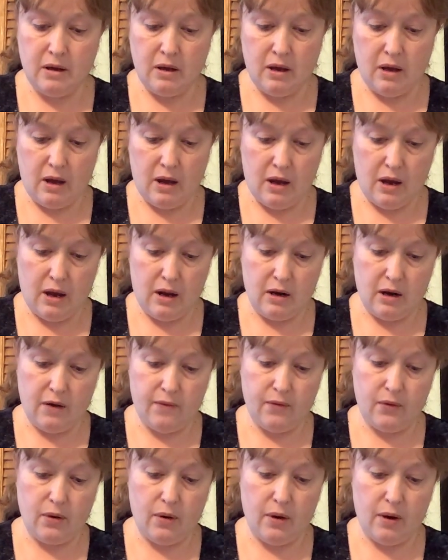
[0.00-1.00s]
and
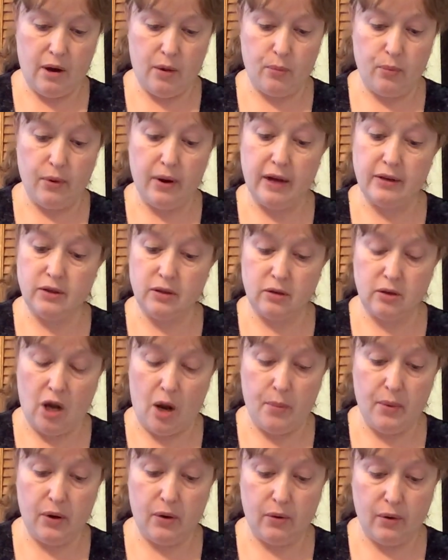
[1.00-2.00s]
I've got Brad's
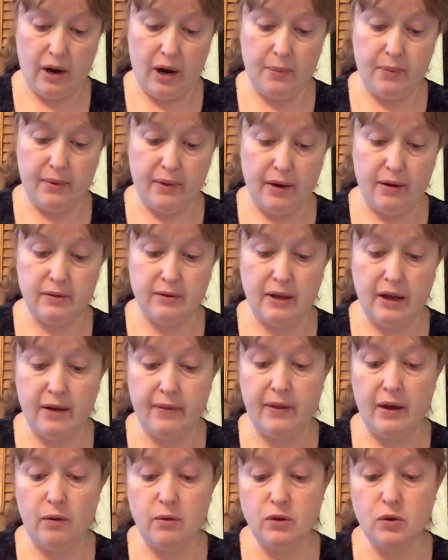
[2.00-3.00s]
Atomic Grape.
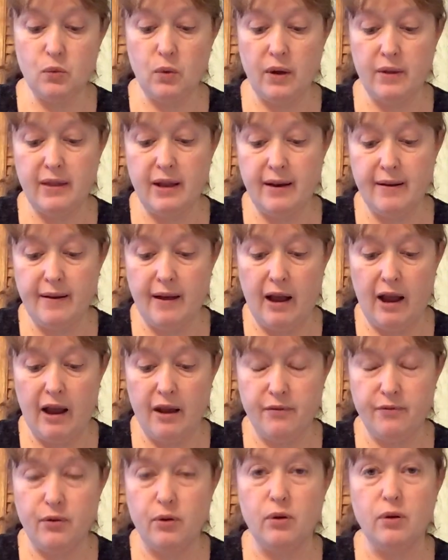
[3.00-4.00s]
That was one that
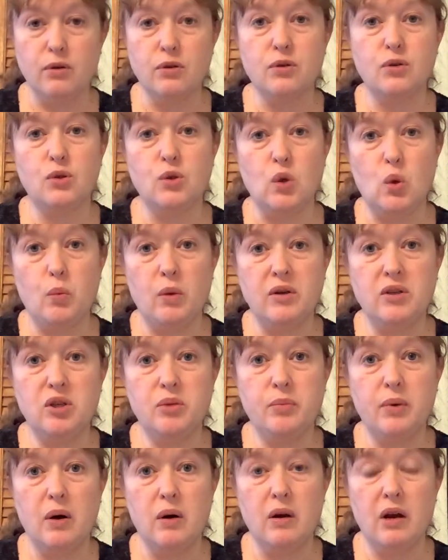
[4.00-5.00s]
I've heard so much
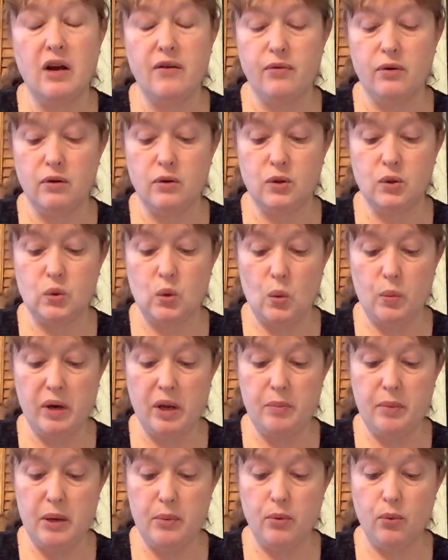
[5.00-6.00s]
about. I've heard so many
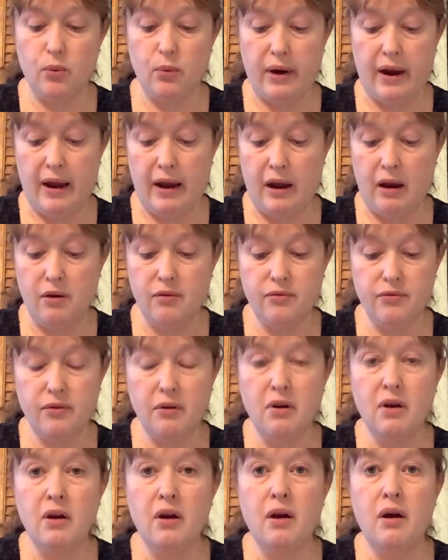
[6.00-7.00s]
people rave
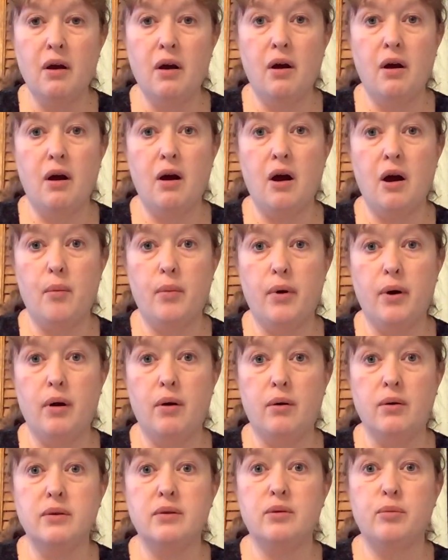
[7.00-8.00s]

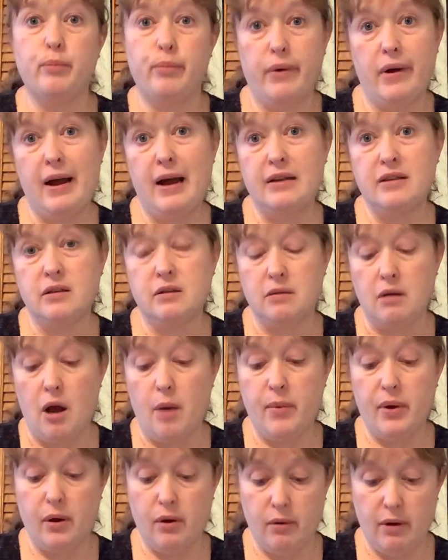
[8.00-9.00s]
about Brad's
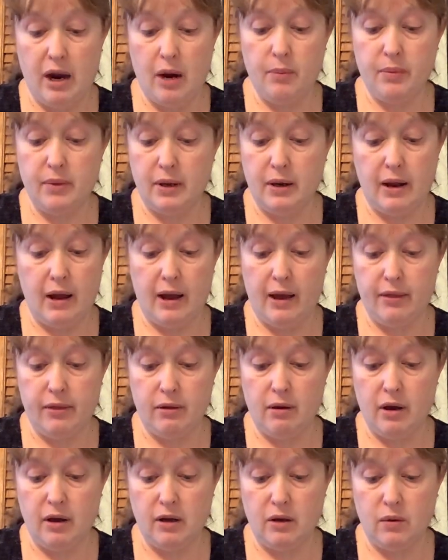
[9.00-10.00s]
Atomic Grape that I
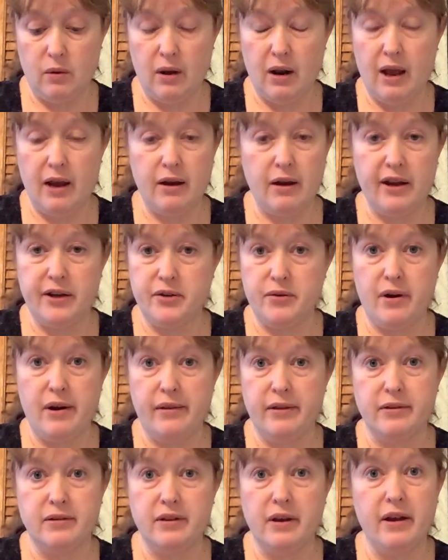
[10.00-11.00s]
thought, you know what, I gotta try
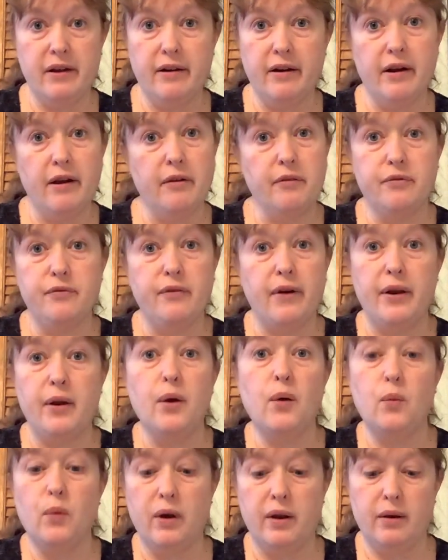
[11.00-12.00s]
this. I gotta find
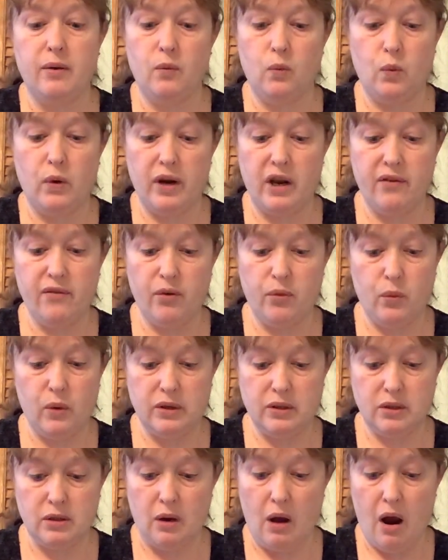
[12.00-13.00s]
out what
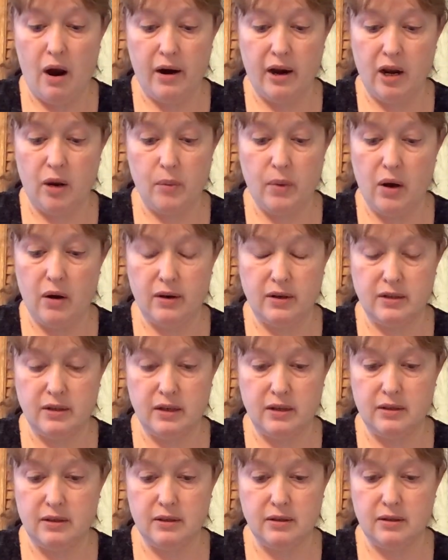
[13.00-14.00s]
everyone's talking about, because
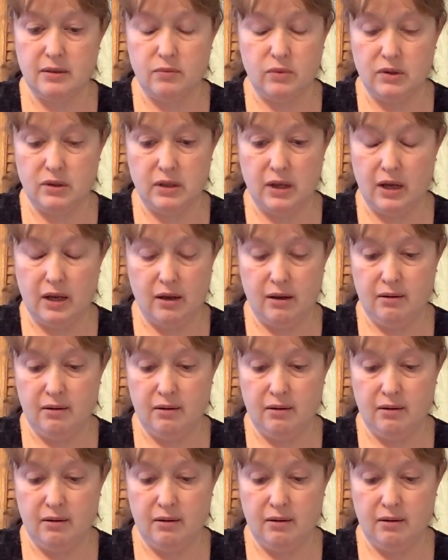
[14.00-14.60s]
it just was like